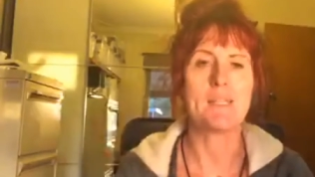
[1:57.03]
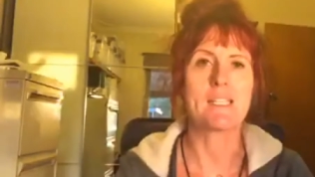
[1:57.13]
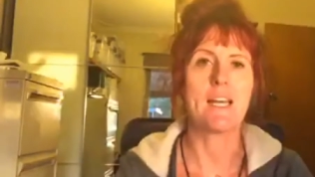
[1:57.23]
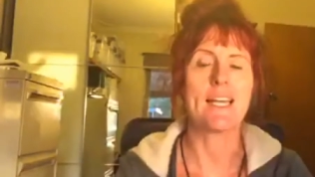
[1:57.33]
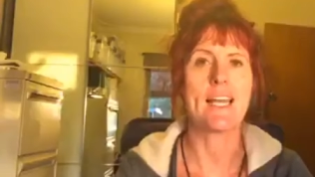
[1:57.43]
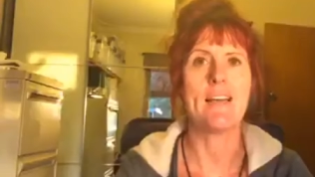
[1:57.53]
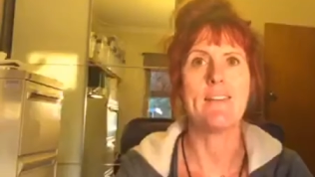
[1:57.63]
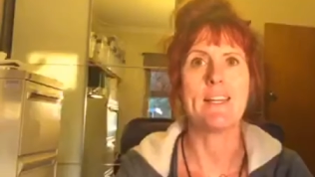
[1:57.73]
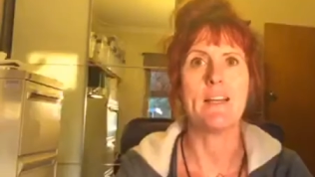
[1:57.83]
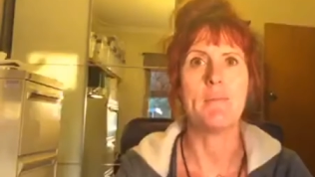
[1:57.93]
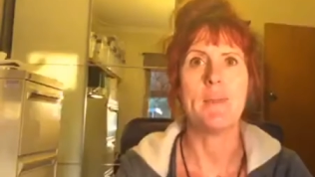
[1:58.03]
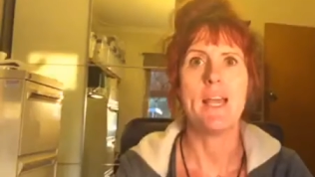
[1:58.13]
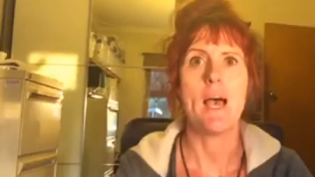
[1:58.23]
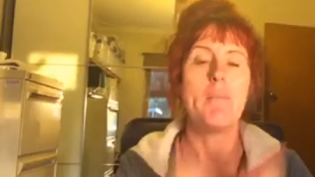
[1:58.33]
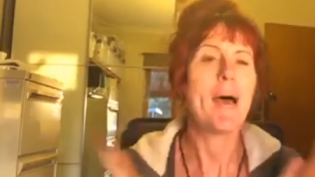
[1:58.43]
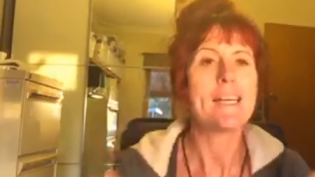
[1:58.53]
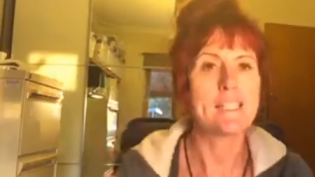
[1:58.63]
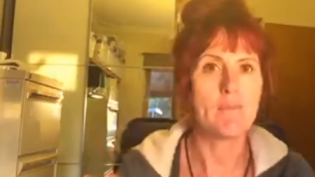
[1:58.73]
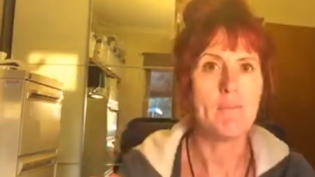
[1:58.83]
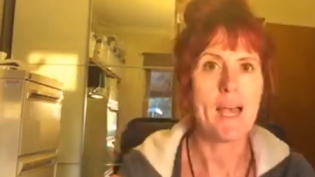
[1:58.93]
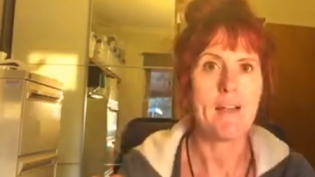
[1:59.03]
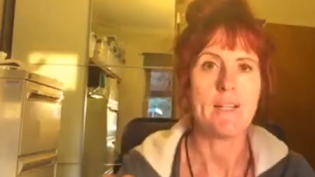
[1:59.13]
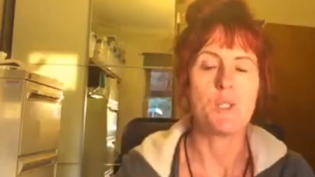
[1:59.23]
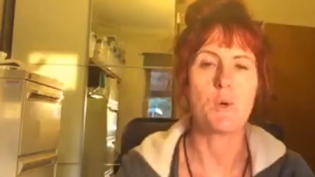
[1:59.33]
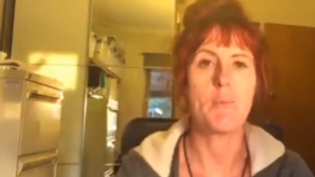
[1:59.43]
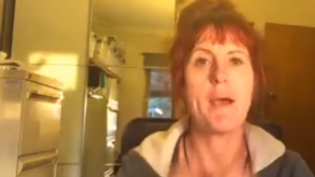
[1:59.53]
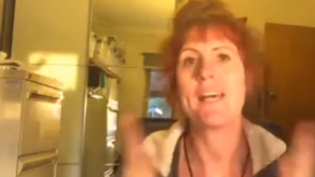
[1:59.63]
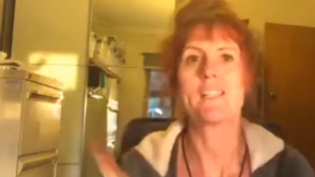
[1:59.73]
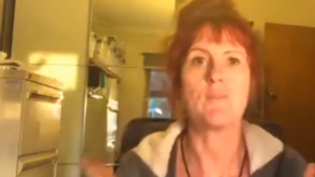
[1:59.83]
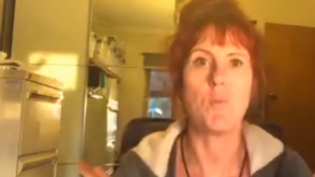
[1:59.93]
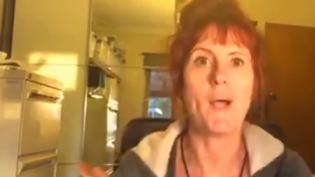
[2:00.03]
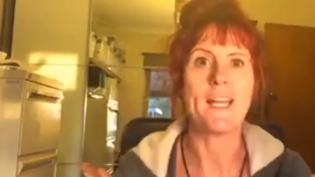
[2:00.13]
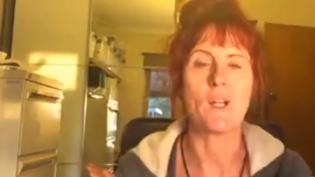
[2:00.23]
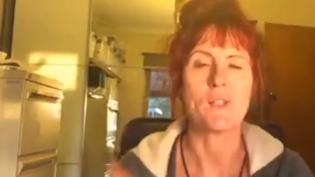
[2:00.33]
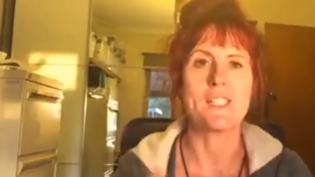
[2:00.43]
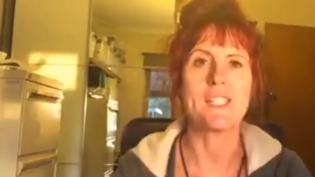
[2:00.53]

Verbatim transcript: It's like having um, a passive marriage or a passive weight loss.